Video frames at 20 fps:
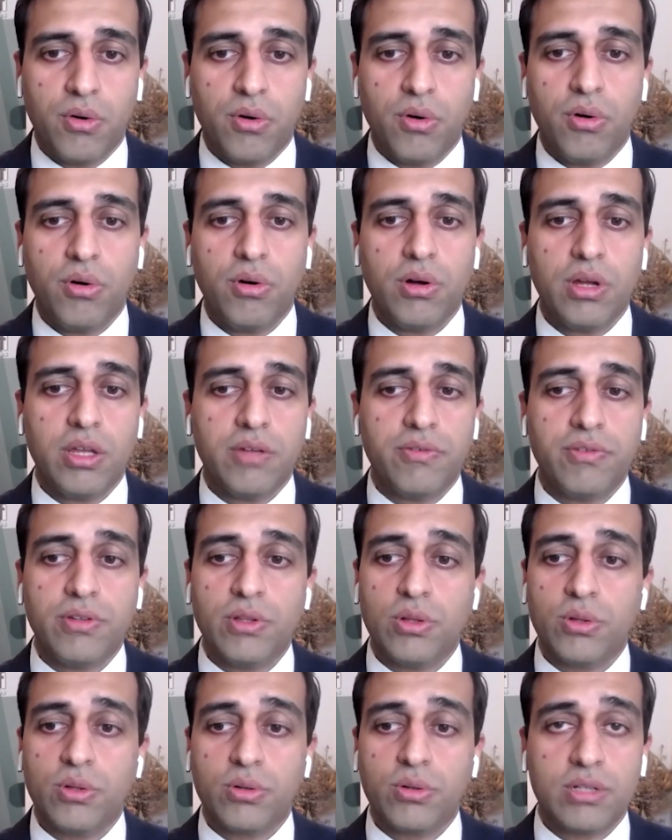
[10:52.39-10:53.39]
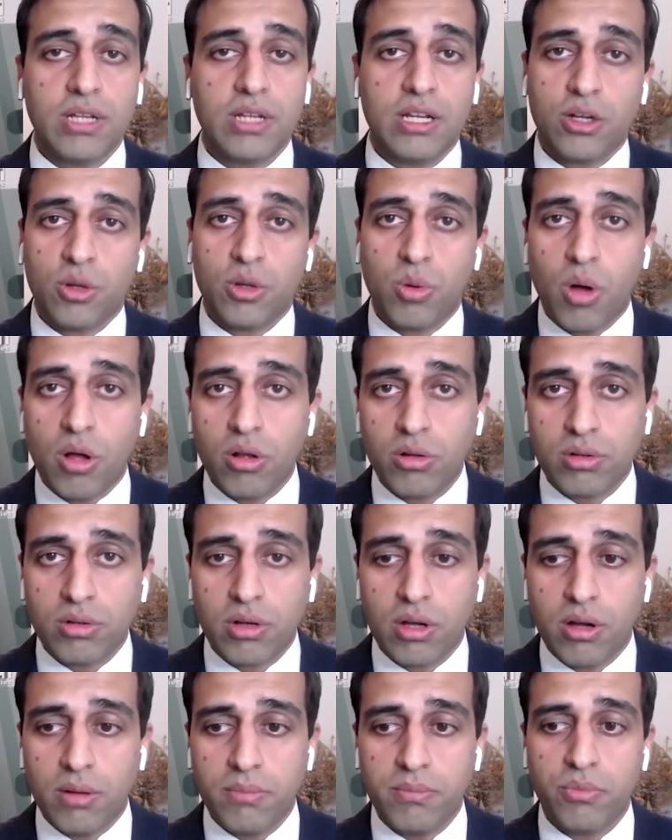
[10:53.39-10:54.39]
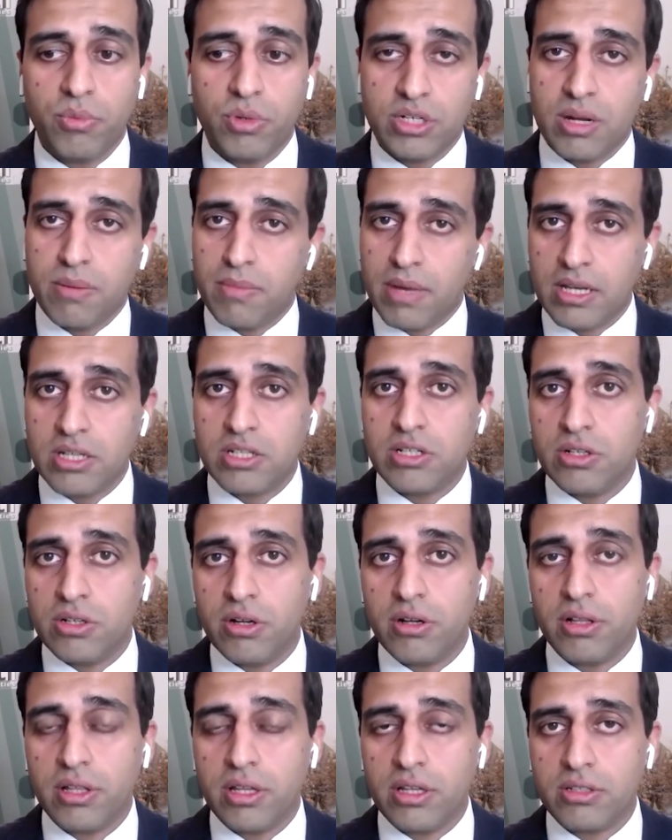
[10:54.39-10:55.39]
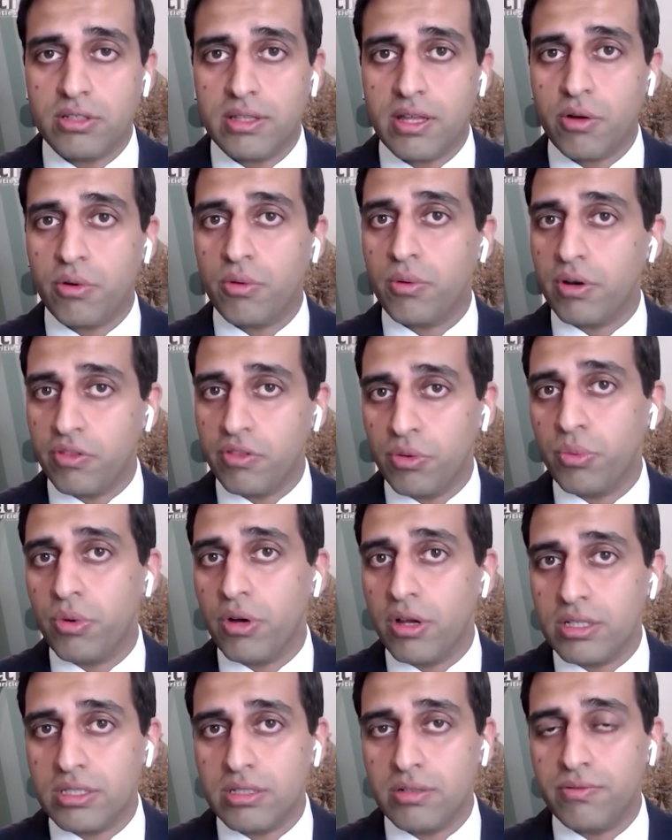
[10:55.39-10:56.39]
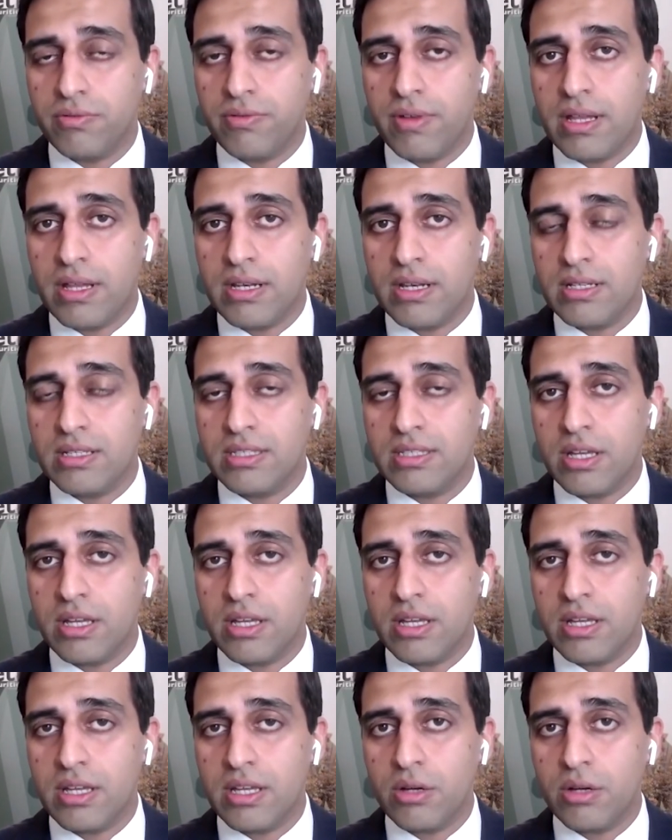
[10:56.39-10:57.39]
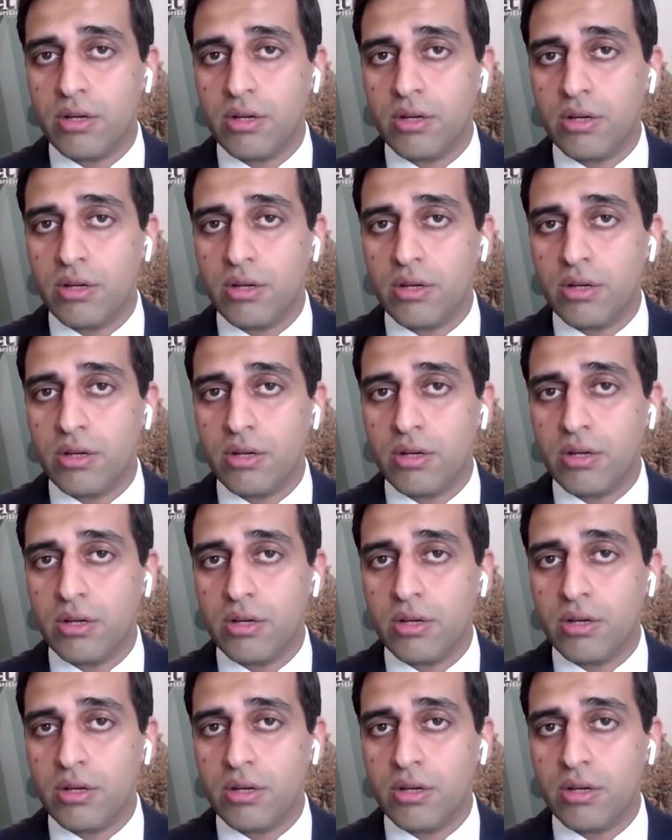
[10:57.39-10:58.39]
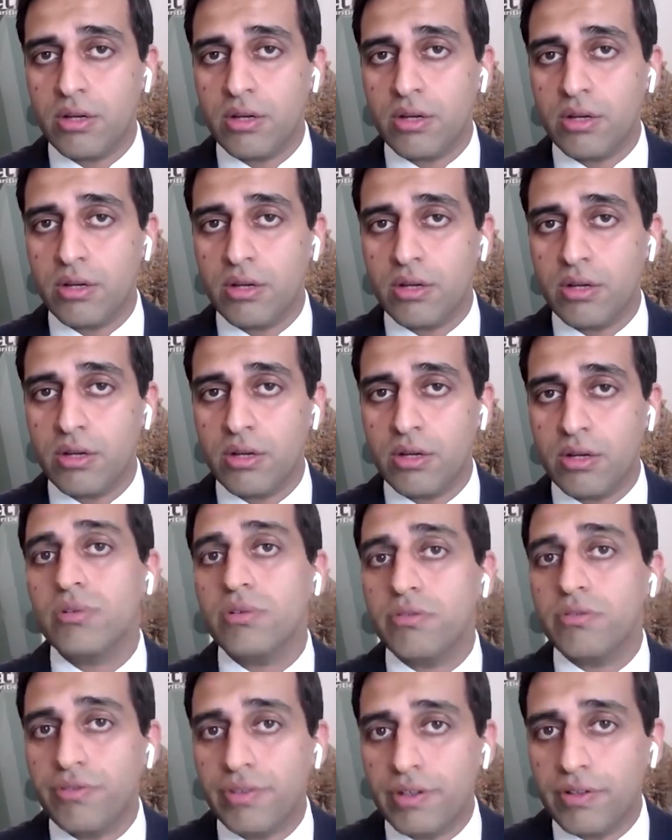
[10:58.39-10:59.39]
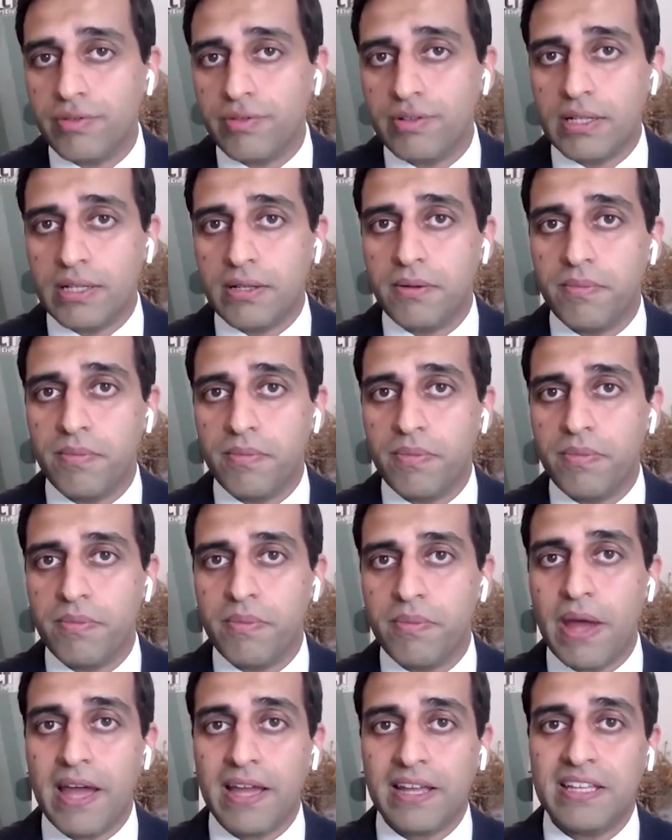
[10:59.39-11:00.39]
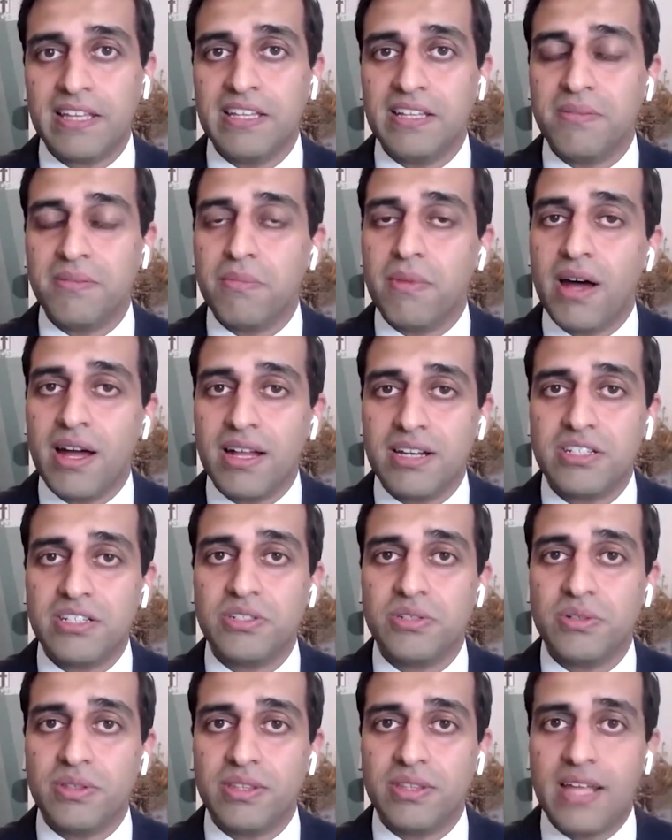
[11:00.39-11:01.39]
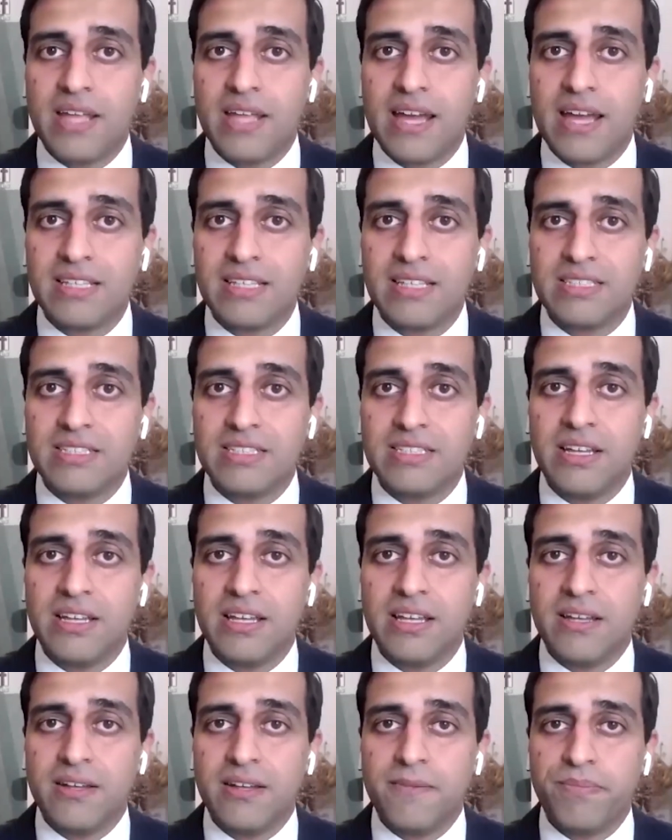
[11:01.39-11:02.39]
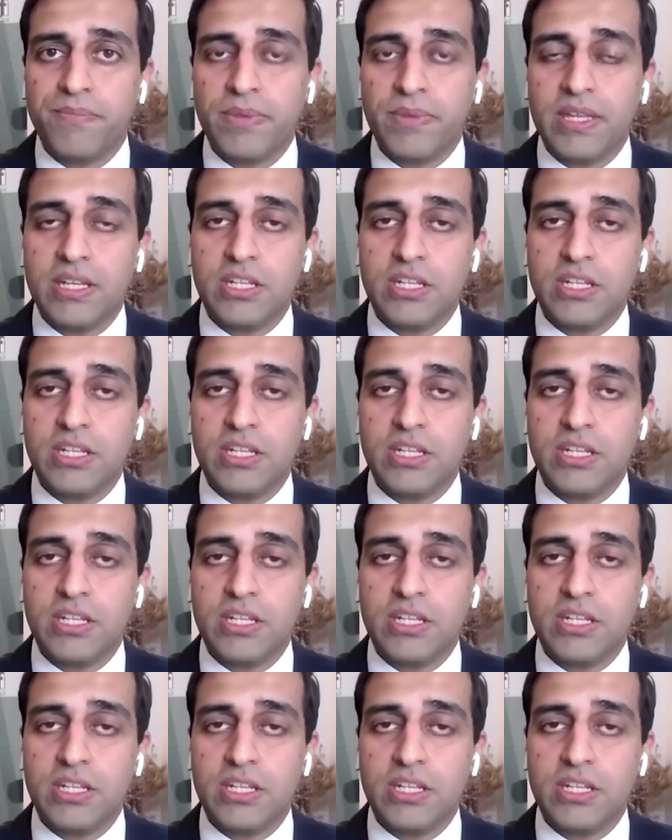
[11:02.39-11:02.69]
Or if you looked at Qualcomm, which I mentioned earlier, so they were one of the worst offenders, they were trading at a PE of about 350 back in March 2000.